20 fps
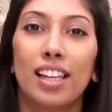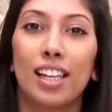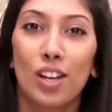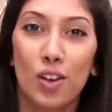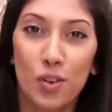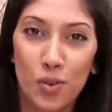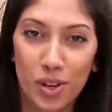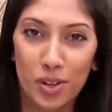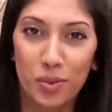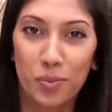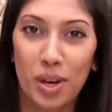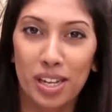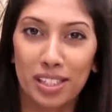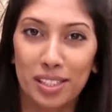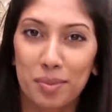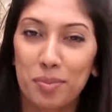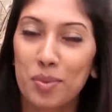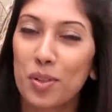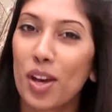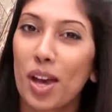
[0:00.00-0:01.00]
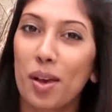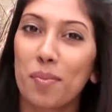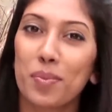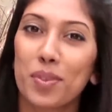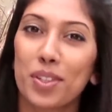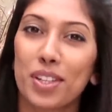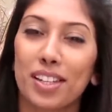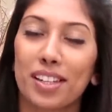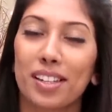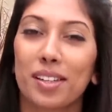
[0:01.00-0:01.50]
Hello and welcome to
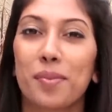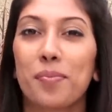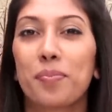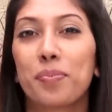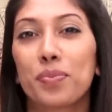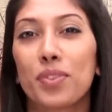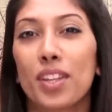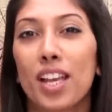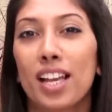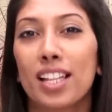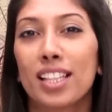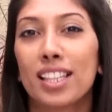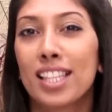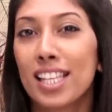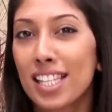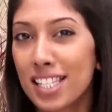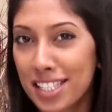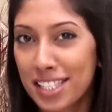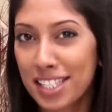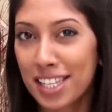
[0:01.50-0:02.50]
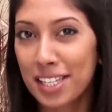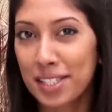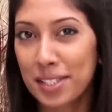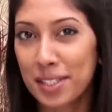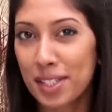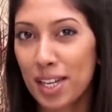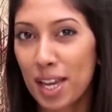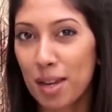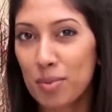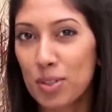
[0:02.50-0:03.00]
MDhil. This
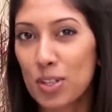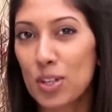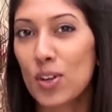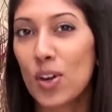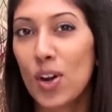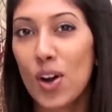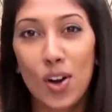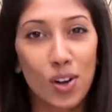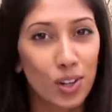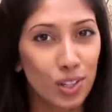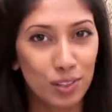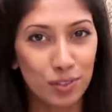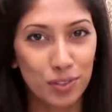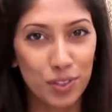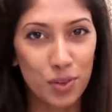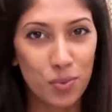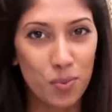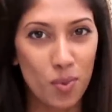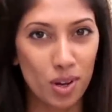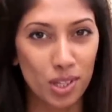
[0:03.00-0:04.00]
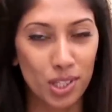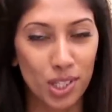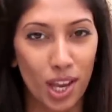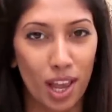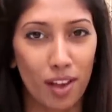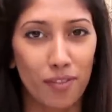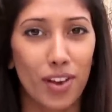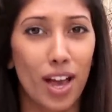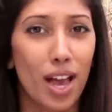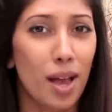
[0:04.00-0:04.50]
season, I'm sure all of you want to
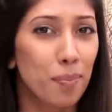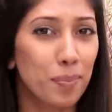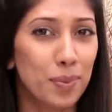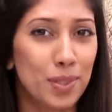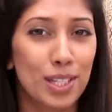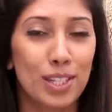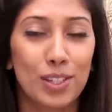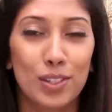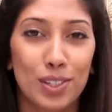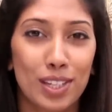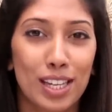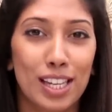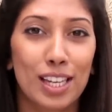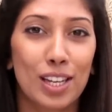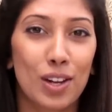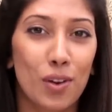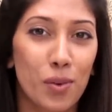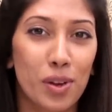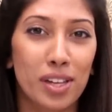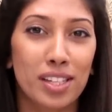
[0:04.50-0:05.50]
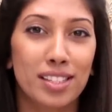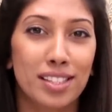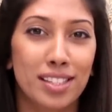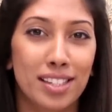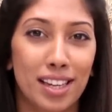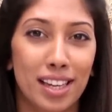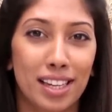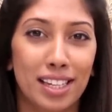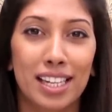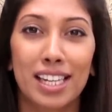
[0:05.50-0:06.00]
have absolutely glowing
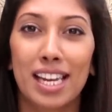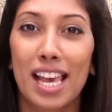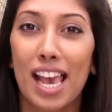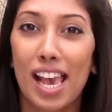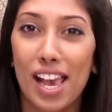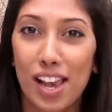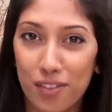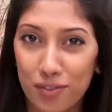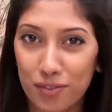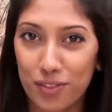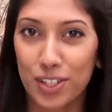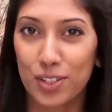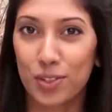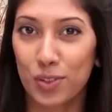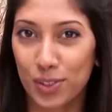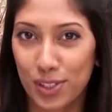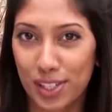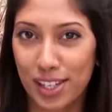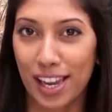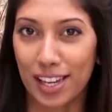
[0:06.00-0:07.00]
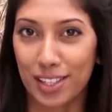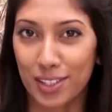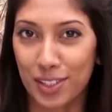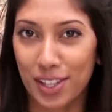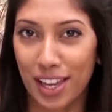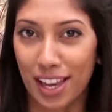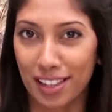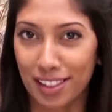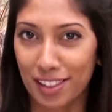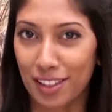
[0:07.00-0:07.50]
skin in every social
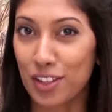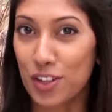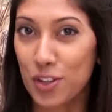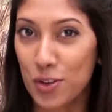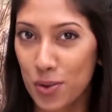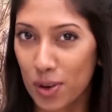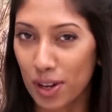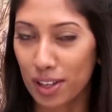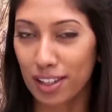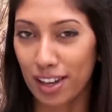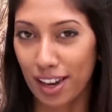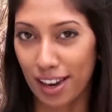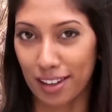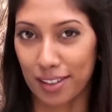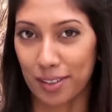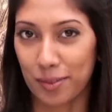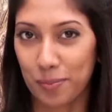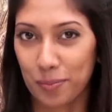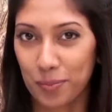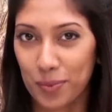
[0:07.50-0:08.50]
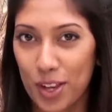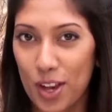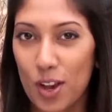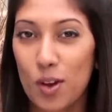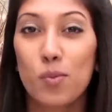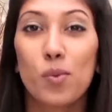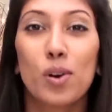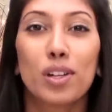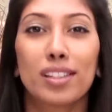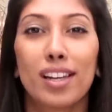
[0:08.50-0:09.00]
get-together you are at.
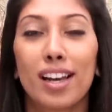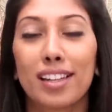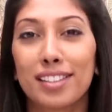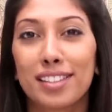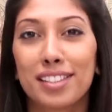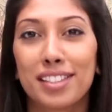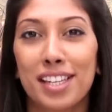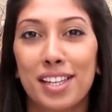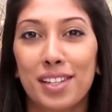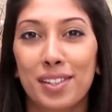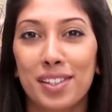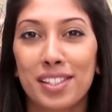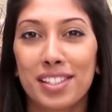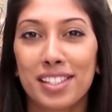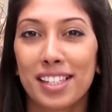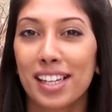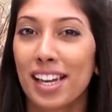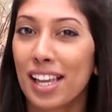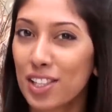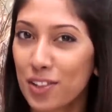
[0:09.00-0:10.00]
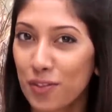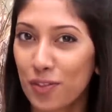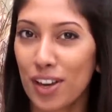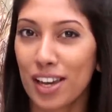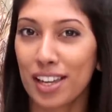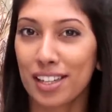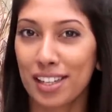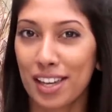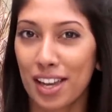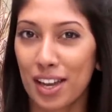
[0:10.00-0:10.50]
What are the secrets? Let's
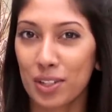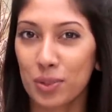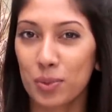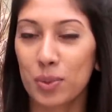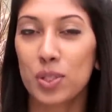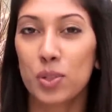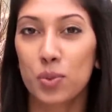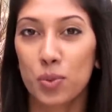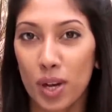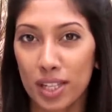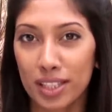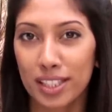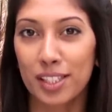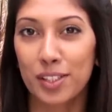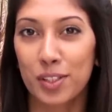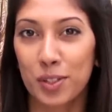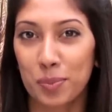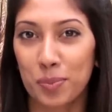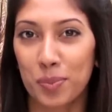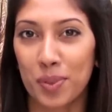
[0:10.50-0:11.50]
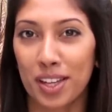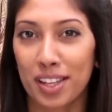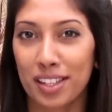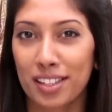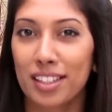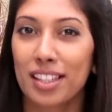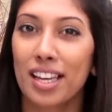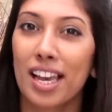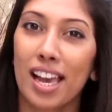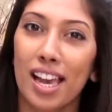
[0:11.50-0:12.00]
find out with Swati
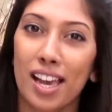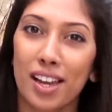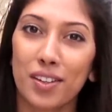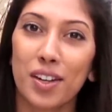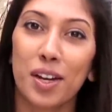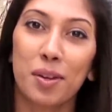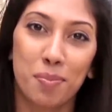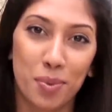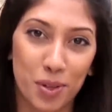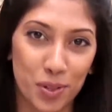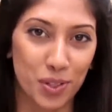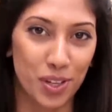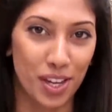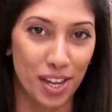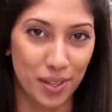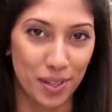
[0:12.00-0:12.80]
Gupta, hair and beauty